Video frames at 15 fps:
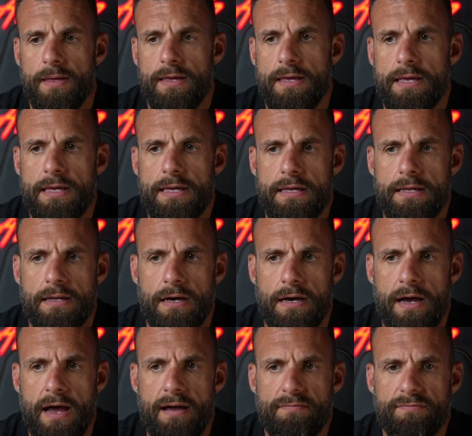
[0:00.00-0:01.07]
it
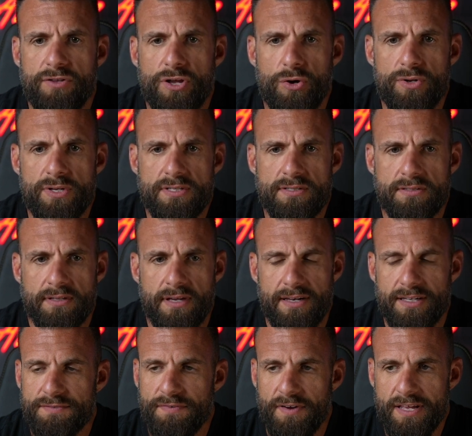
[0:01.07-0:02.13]
uh, I've noticed, and
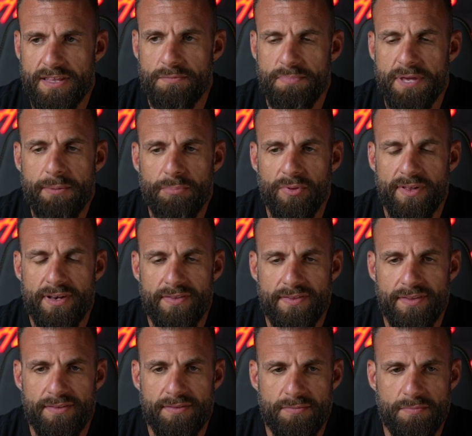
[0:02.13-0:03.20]
it's funny the people that in,
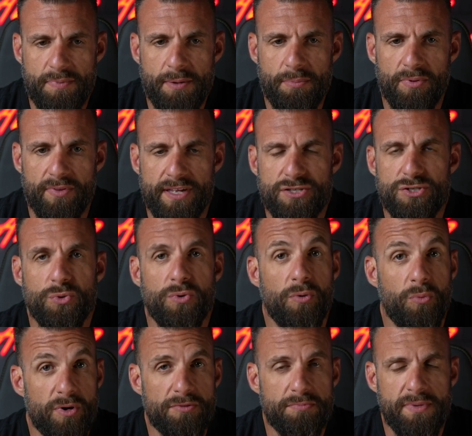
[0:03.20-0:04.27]
people that do it
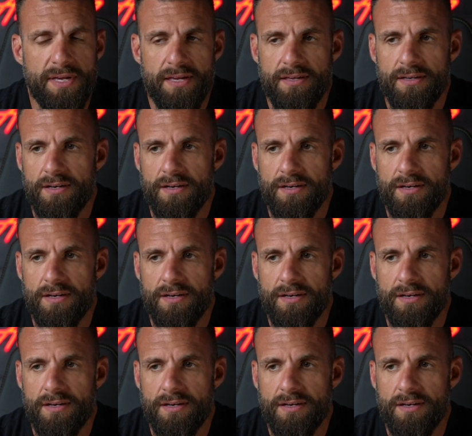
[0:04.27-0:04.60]
with me.